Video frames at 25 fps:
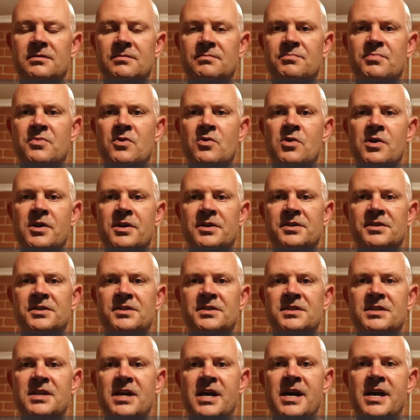buying your
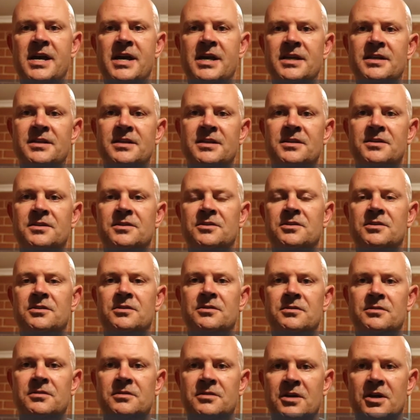stain and
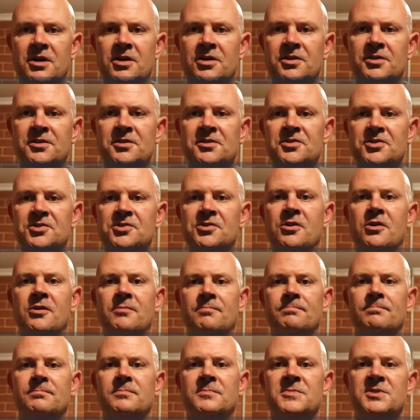you go to the
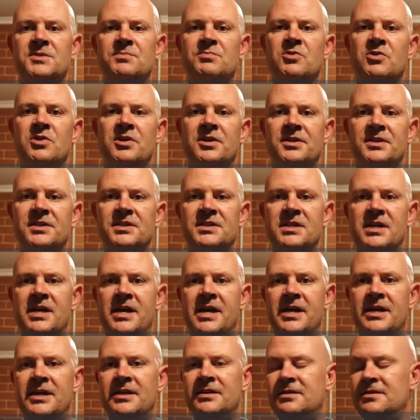shop to buy your
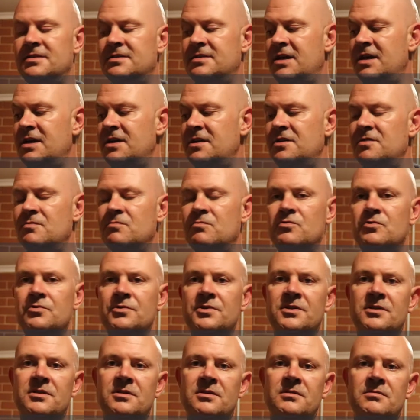stain, take your wood
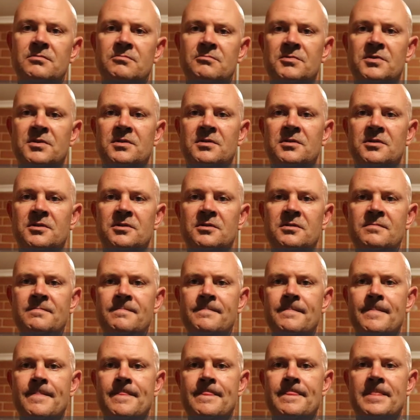in with you.
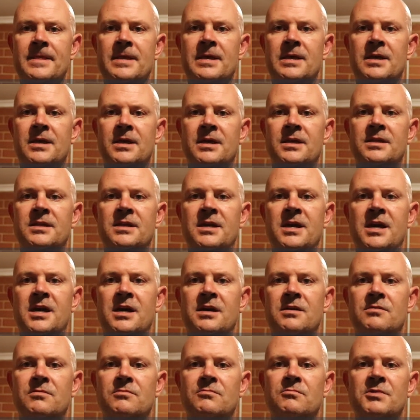
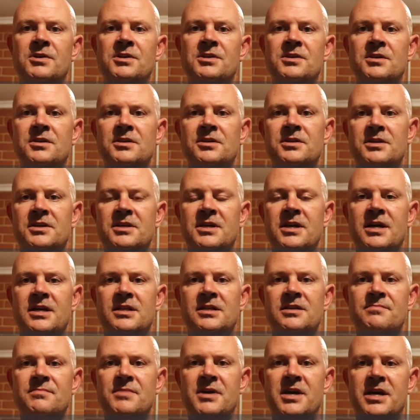Now, when you're going to
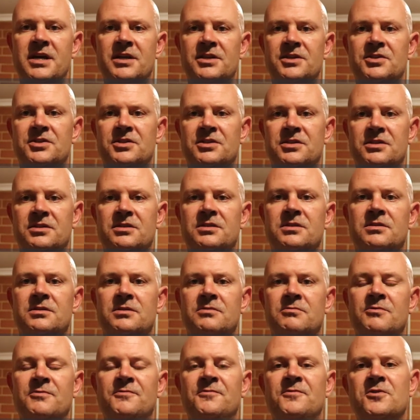colour match,
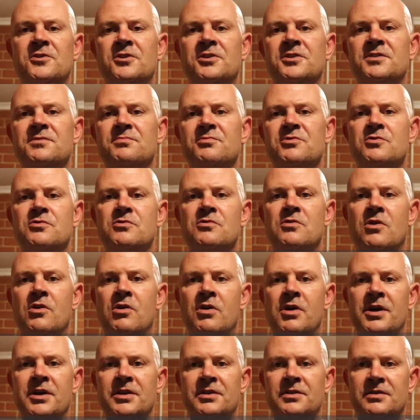well, first of all,
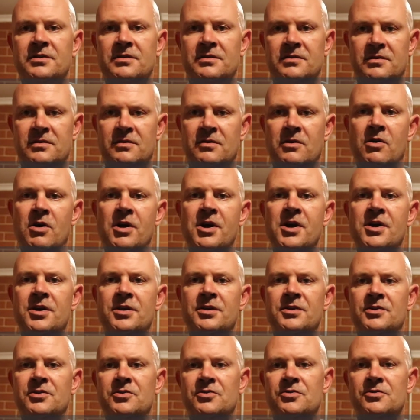I
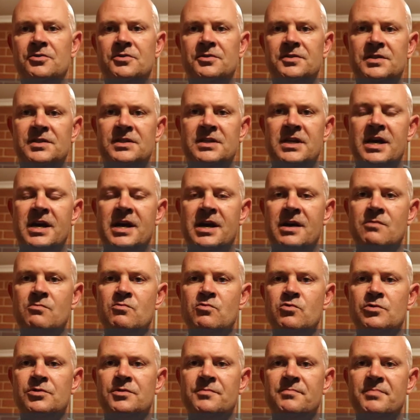use
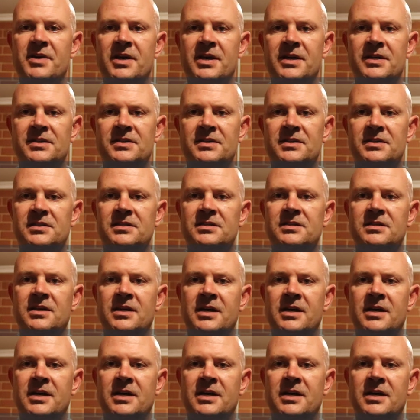water-based